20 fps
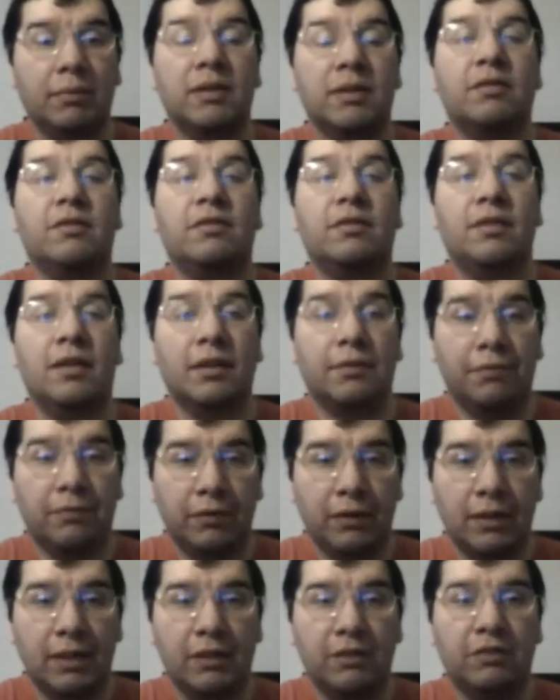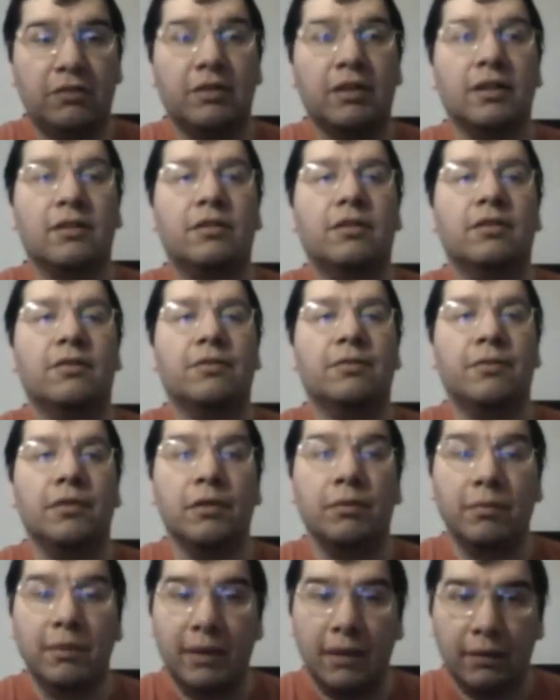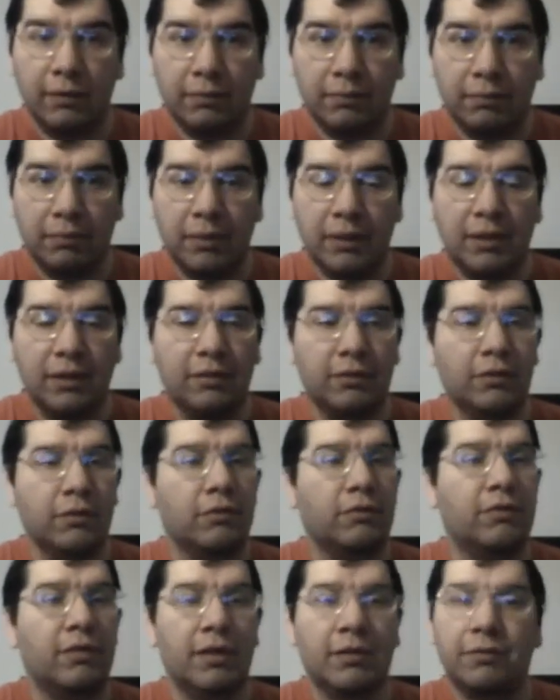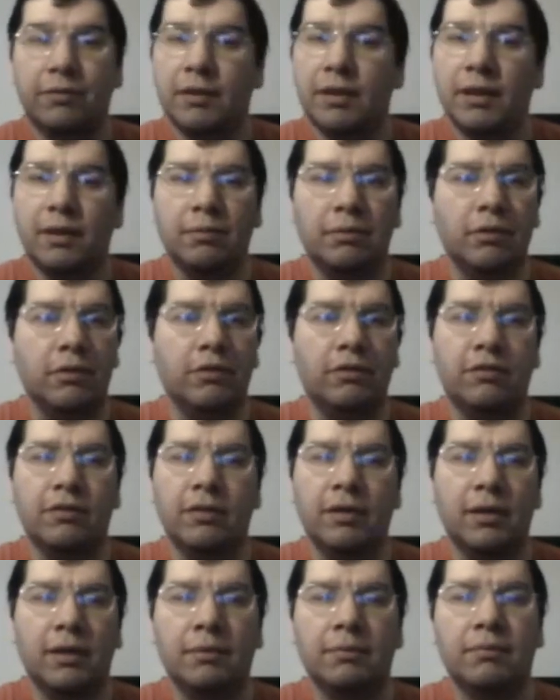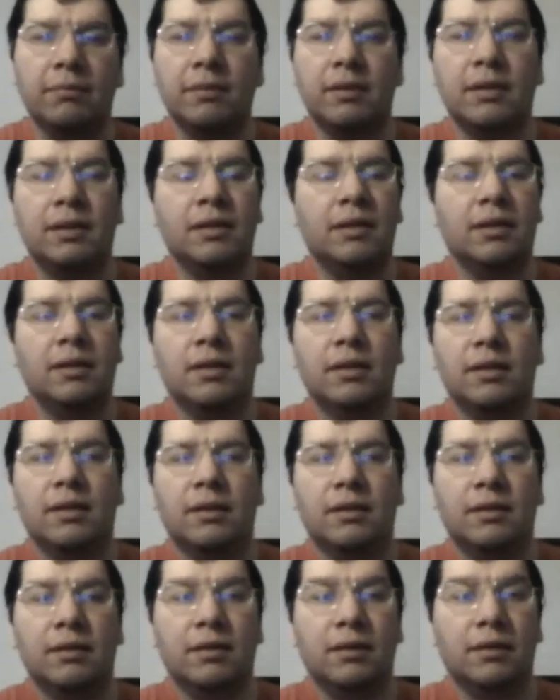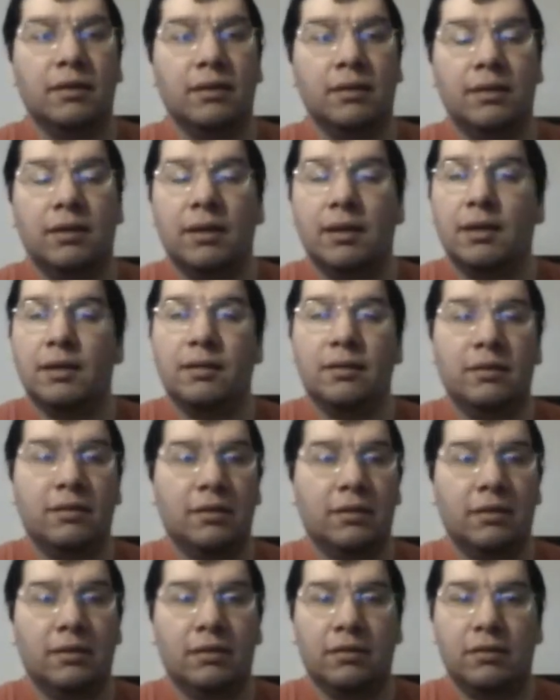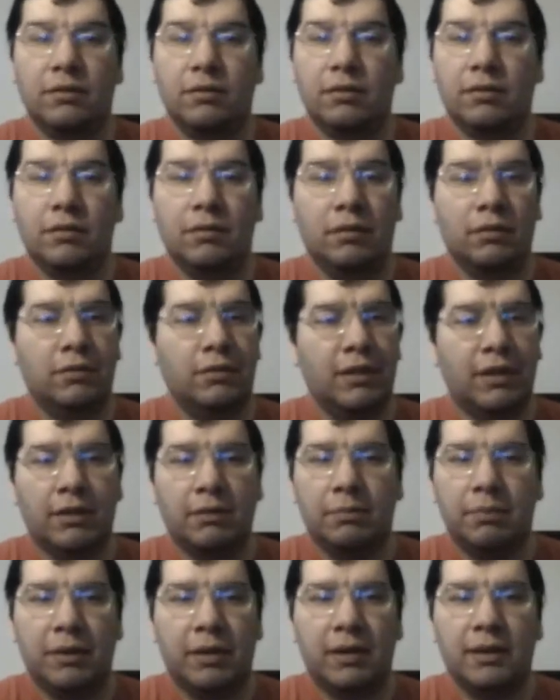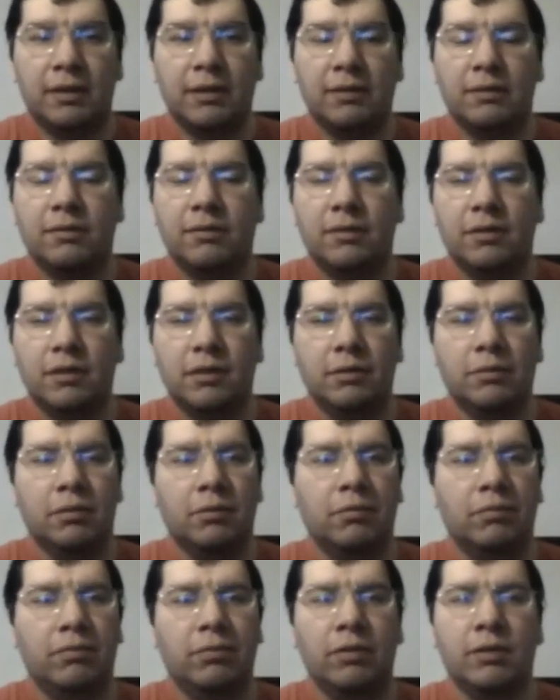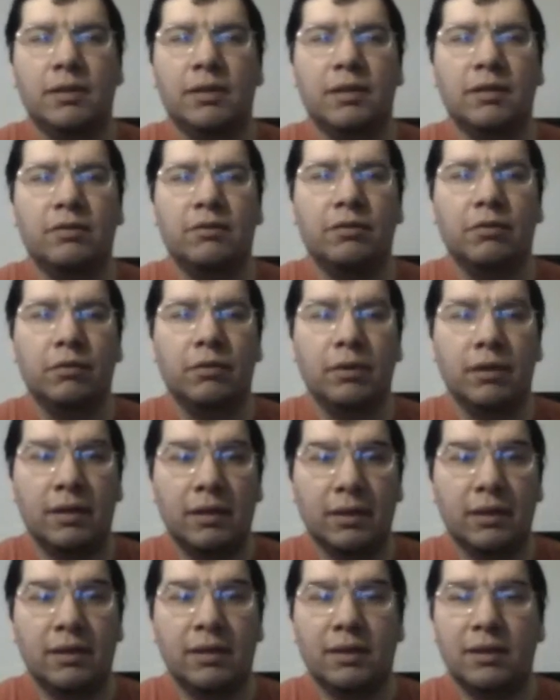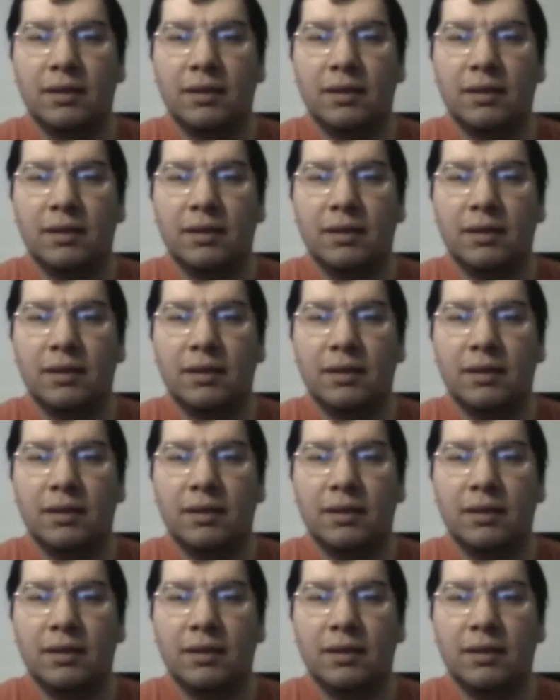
But definitely check this film out because you'll definitely have a good time. And no doubt about it, you will really enjoy